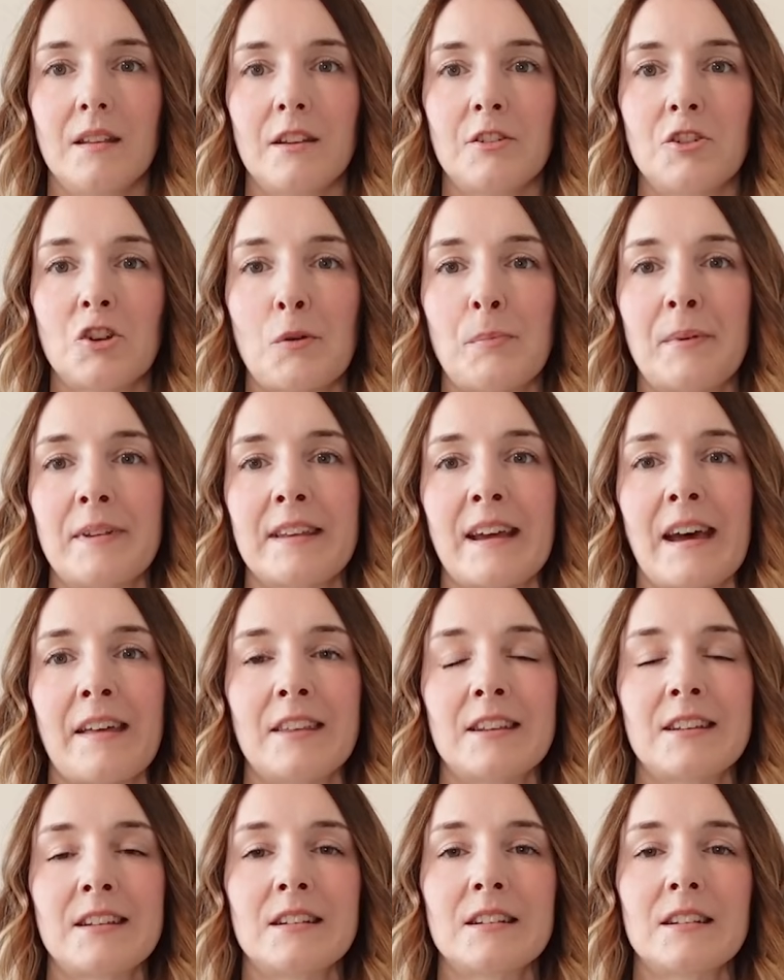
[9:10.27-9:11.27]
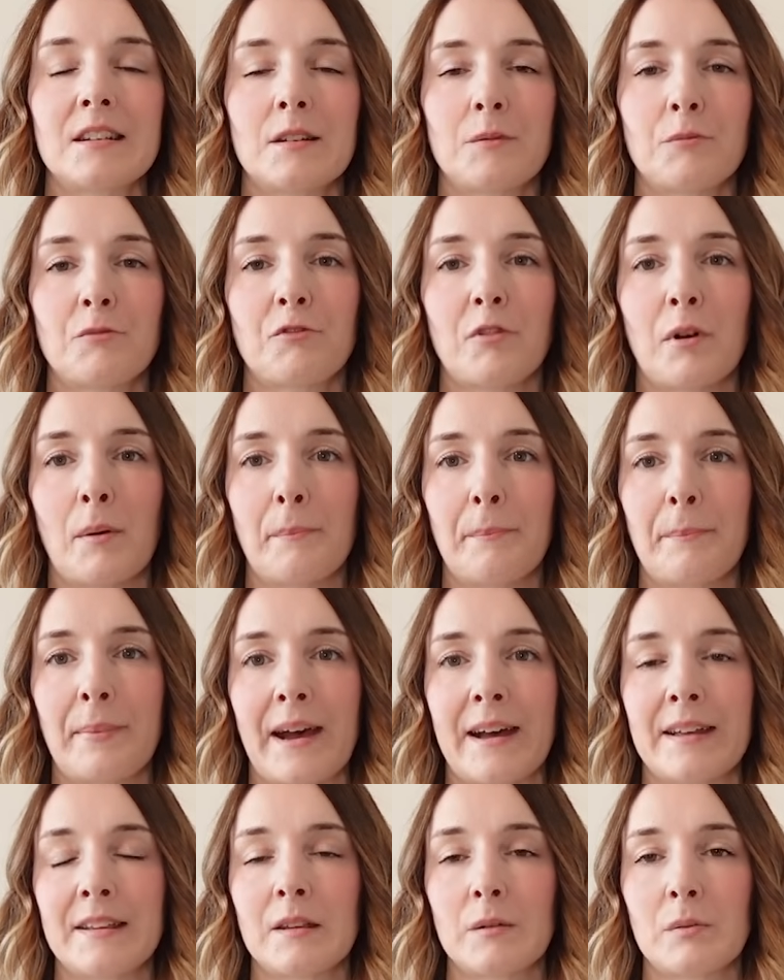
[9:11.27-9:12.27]
The top is gathered into some front
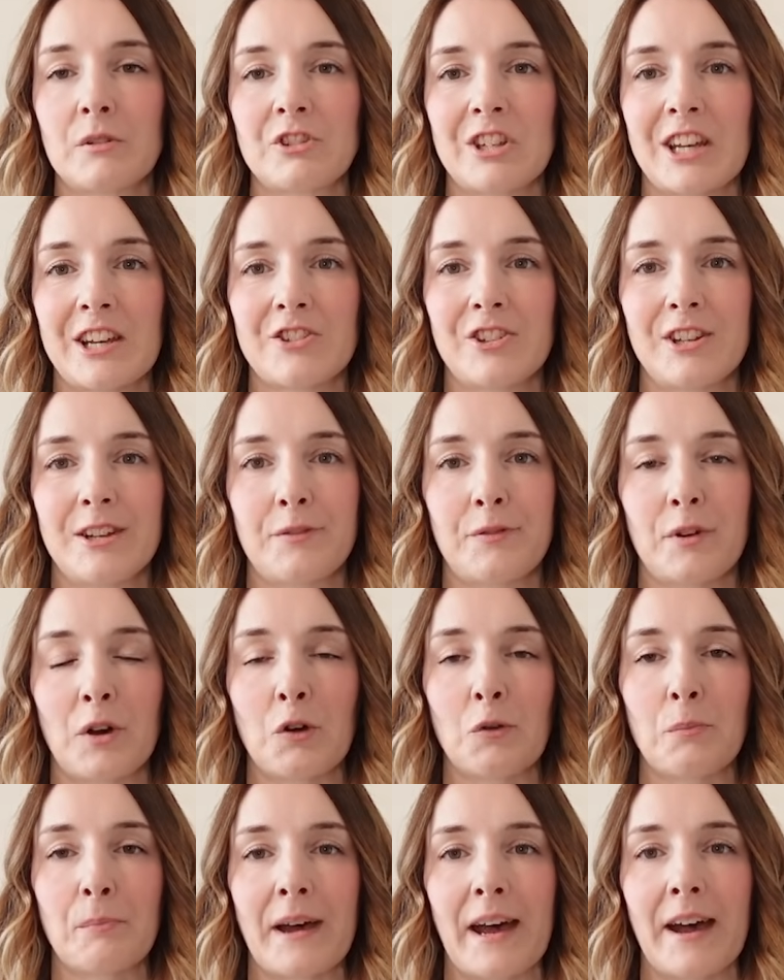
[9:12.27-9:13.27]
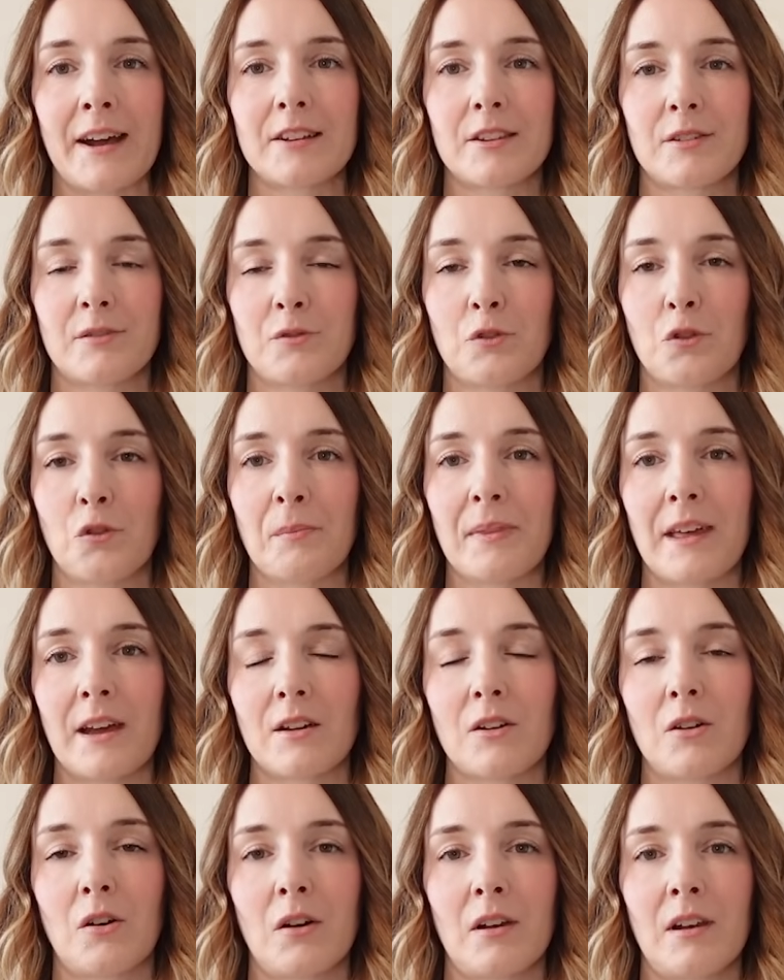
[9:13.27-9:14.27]
bands, which actually fold back to form
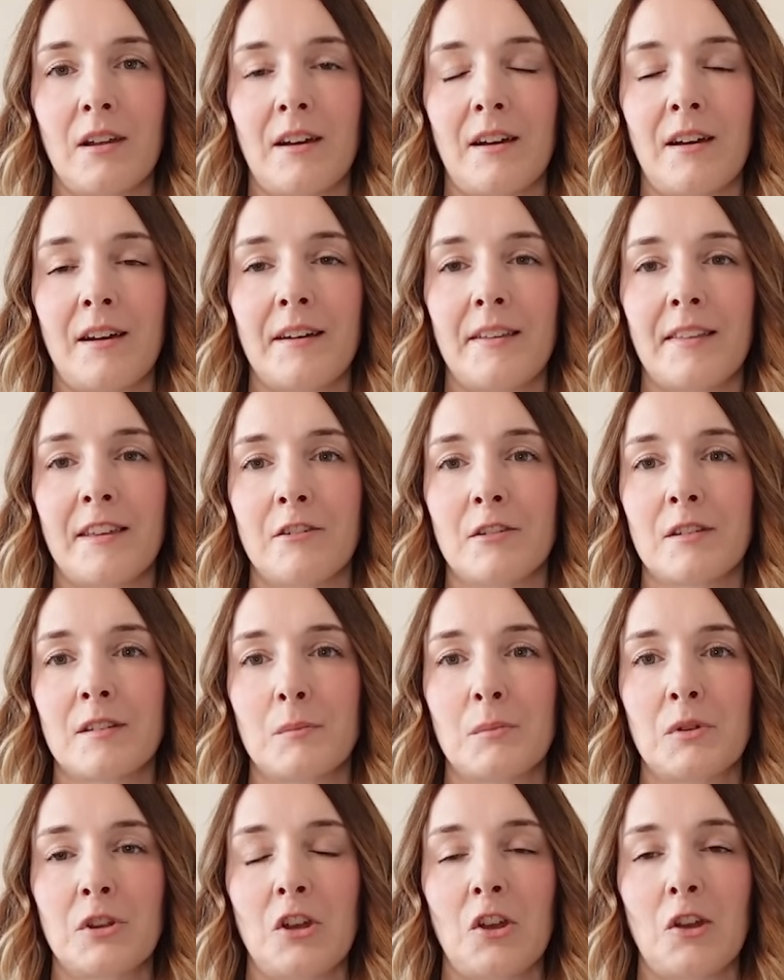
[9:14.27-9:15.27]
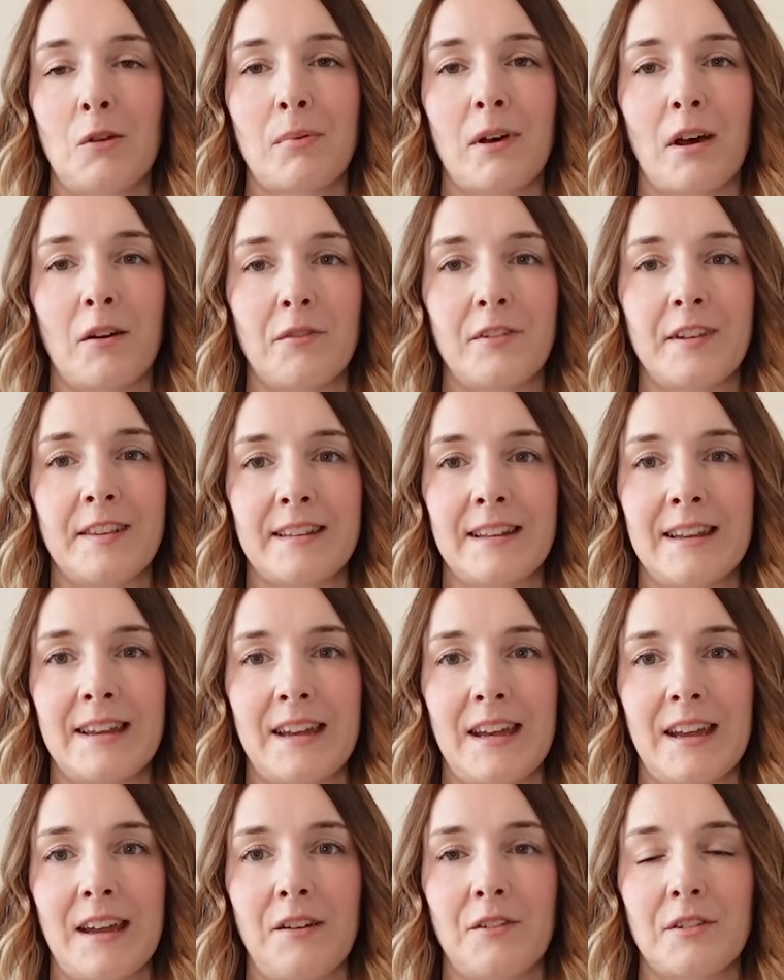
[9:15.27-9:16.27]
that collar. There are some cute puffy
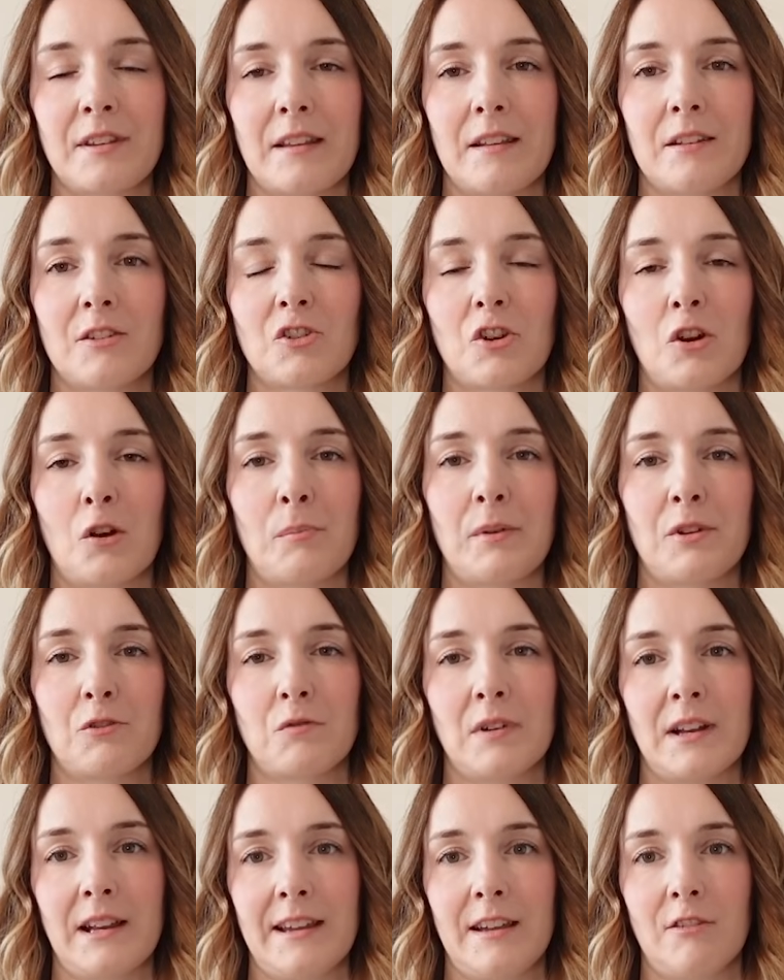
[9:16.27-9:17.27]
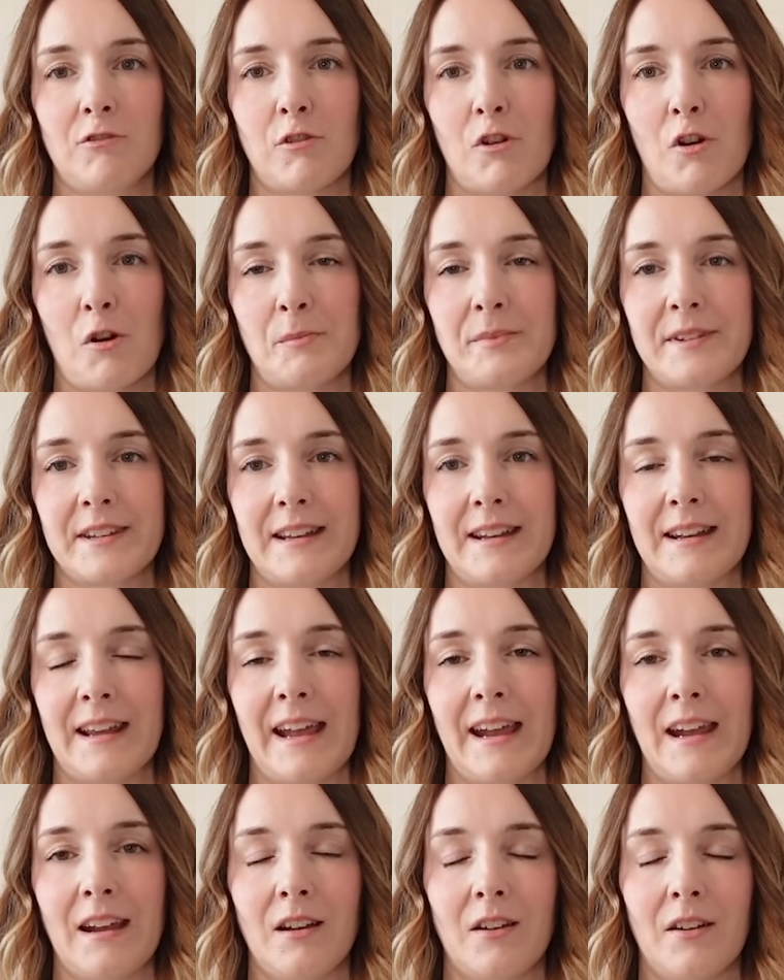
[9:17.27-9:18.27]
sleeves and the top is really cropped and
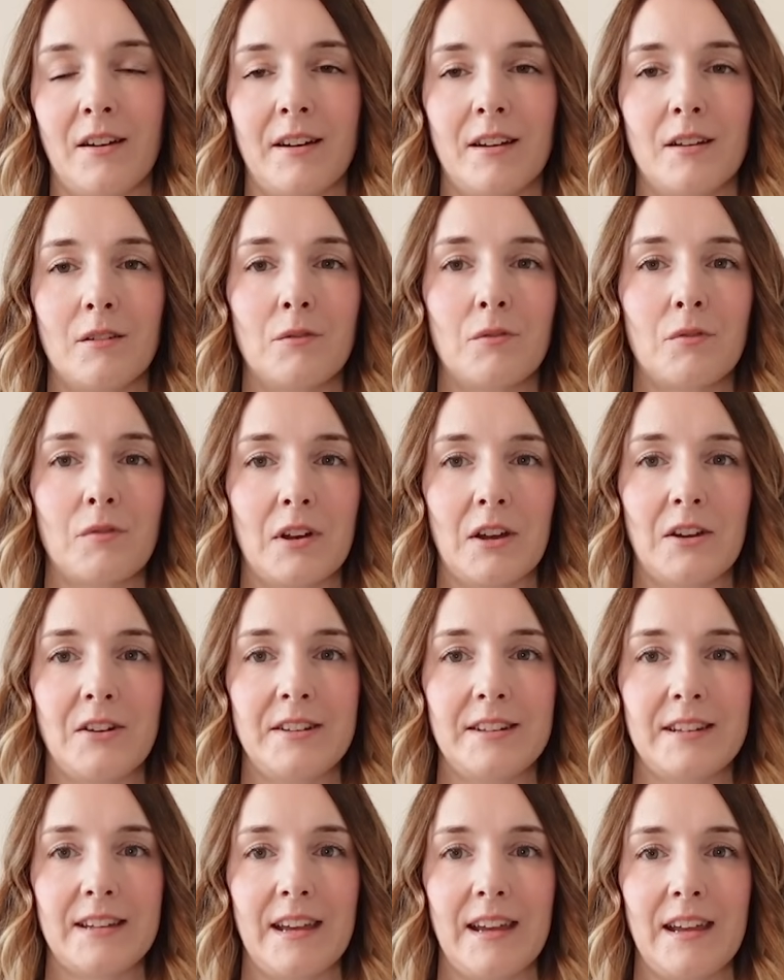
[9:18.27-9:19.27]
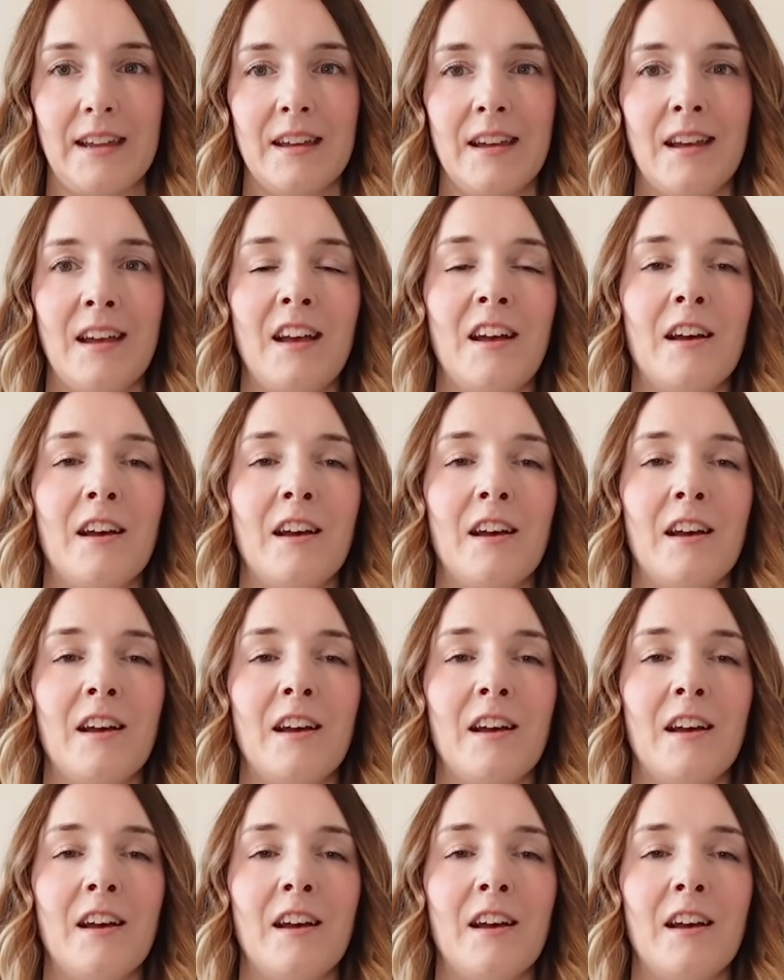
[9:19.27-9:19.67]
A-line and floaty.